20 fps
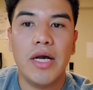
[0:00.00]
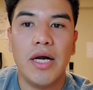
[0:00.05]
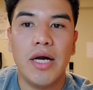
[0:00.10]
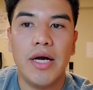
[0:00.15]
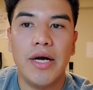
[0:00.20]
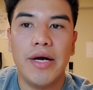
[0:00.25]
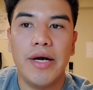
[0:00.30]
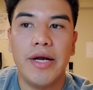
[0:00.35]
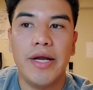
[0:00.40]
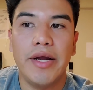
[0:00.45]

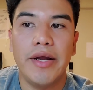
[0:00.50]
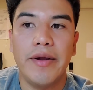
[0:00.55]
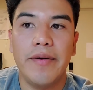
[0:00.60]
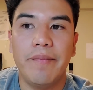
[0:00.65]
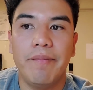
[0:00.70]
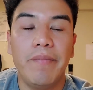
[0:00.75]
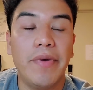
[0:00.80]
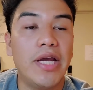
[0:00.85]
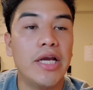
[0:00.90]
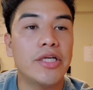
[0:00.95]
Uh,
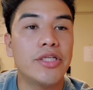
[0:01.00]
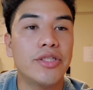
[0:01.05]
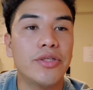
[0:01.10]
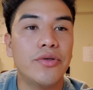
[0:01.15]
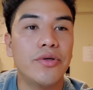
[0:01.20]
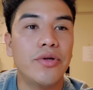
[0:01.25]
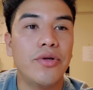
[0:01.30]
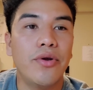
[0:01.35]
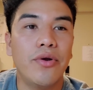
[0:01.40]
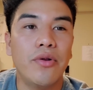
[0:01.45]
make
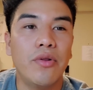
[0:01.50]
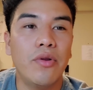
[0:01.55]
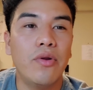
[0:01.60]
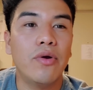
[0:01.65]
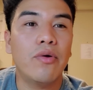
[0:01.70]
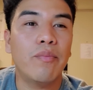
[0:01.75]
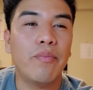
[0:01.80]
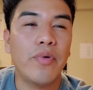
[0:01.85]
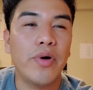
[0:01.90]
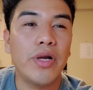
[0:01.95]
sure you
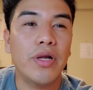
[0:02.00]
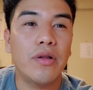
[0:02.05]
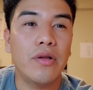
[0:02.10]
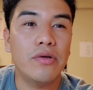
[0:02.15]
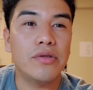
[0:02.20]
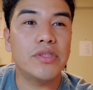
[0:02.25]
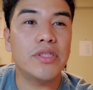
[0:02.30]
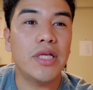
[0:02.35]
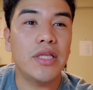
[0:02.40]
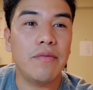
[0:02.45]
look pretty
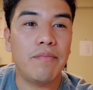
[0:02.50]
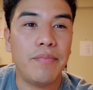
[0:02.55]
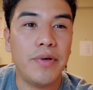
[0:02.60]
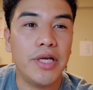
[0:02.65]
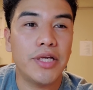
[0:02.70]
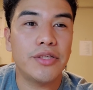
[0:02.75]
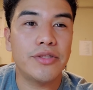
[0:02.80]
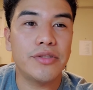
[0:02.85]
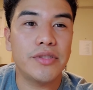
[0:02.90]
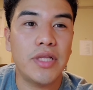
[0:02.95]
closely at the
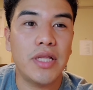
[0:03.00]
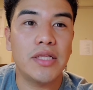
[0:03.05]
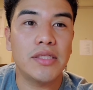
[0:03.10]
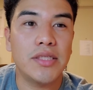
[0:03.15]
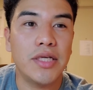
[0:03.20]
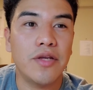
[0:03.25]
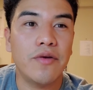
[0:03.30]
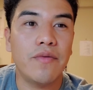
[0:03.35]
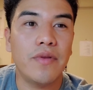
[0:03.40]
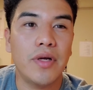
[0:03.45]
pictures that they
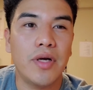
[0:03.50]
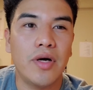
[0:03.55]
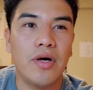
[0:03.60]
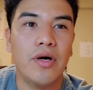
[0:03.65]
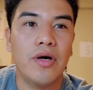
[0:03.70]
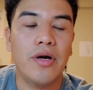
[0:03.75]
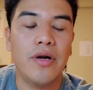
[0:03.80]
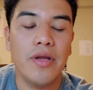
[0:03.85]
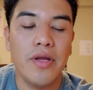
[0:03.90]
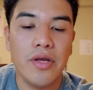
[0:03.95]
send you of the
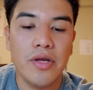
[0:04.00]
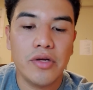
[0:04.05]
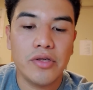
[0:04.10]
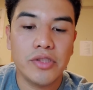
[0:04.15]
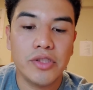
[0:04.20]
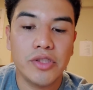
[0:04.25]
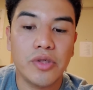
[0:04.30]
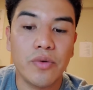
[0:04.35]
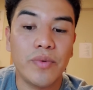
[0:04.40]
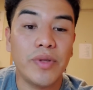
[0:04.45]
car.
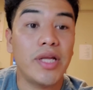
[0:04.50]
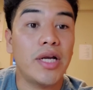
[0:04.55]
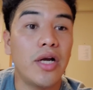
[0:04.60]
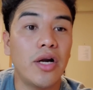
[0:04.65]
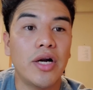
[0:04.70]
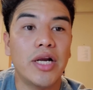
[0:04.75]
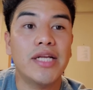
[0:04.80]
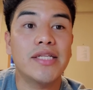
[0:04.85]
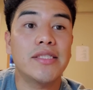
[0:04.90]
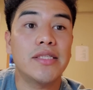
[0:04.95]
So when the
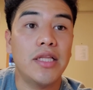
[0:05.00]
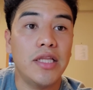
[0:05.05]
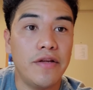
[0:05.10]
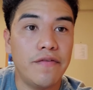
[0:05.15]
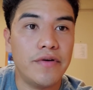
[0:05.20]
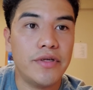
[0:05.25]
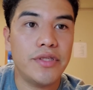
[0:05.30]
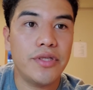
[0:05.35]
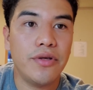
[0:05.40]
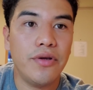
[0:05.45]
car gets
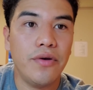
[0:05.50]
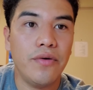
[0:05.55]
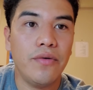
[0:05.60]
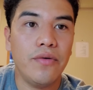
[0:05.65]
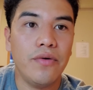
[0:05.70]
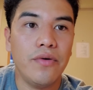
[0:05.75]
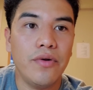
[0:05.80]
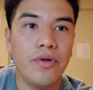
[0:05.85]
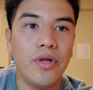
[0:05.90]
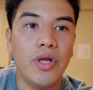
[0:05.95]
delivered to you,
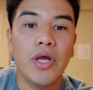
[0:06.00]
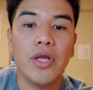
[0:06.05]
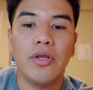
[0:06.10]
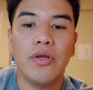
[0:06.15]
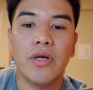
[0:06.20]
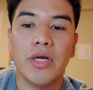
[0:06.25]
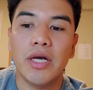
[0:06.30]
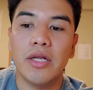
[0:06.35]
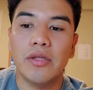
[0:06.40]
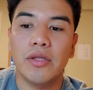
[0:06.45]

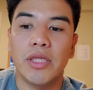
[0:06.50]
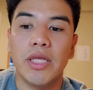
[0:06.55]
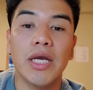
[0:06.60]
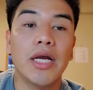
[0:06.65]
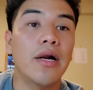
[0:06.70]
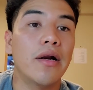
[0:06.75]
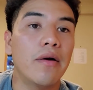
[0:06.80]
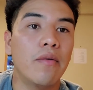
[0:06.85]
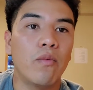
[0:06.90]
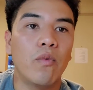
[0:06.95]
you can take
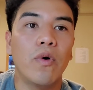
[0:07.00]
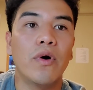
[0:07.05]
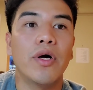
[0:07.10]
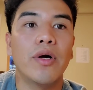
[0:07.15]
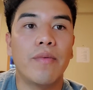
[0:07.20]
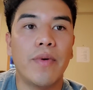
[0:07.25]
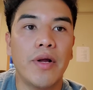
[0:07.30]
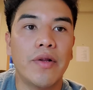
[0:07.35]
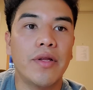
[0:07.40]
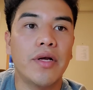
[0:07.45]
a walk
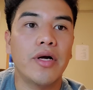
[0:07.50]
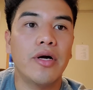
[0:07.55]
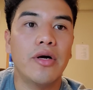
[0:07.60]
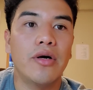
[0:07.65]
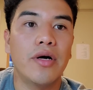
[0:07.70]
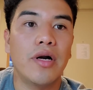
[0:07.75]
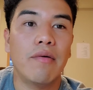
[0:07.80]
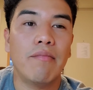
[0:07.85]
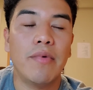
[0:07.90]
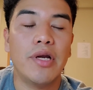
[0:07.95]
around the
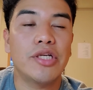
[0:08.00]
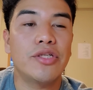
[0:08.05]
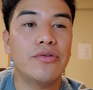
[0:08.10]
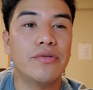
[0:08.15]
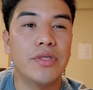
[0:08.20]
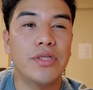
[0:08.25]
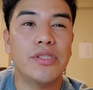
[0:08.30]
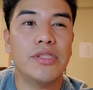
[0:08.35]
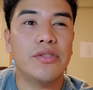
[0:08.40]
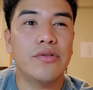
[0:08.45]
car and make sure
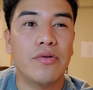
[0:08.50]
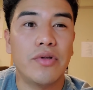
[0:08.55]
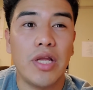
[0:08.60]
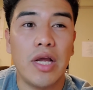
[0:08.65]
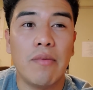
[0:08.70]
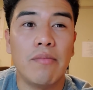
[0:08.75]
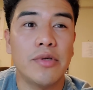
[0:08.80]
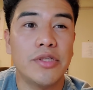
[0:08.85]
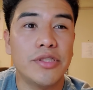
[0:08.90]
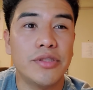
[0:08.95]
there is no
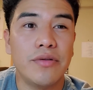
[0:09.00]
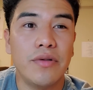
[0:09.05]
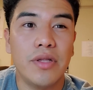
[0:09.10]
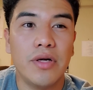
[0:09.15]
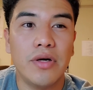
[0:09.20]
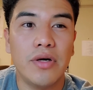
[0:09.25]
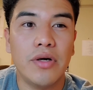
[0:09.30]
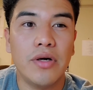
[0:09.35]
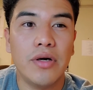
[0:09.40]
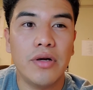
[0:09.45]
damage to the
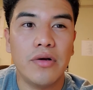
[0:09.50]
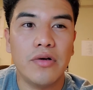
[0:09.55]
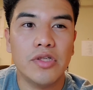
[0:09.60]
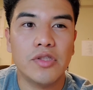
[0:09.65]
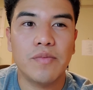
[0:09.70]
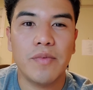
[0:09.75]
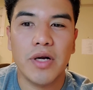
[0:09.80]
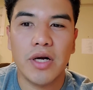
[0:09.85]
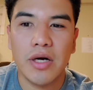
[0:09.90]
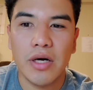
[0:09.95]
car
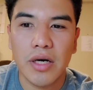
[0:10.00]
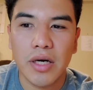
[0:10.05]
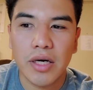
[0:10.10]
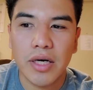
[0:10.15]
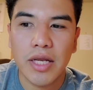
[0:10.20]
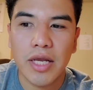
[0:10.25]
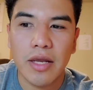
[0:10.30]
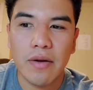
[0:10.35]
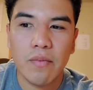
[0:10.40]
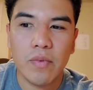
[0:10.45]
because my car
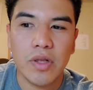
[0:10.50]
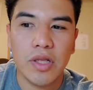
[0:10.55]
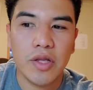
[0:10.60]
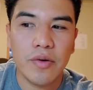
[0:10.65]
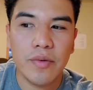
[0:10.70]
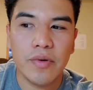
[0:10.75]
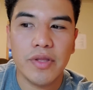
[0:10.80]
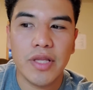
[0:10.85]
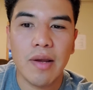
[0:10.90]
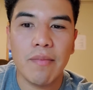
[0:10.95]
came with a
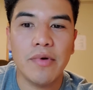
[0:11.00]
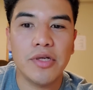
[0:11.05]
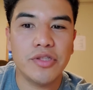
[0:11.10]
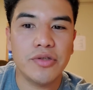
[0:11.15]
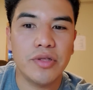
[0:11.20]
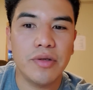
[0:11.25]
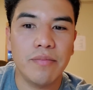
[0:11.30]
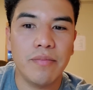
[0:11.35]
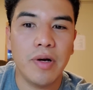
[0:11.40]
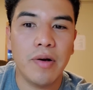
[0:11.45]
little bit damage
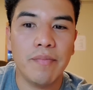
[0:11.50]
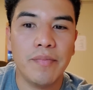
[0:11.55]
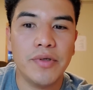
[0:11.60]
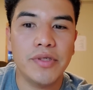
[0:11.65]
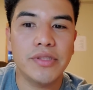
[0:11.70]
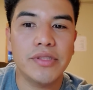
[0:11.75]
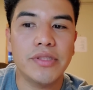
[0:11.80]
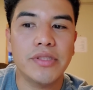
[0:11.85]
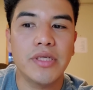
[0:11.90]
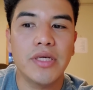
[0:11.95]
on the
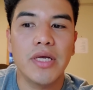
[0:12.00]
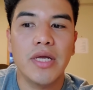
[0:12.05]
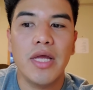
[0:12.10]
bumpers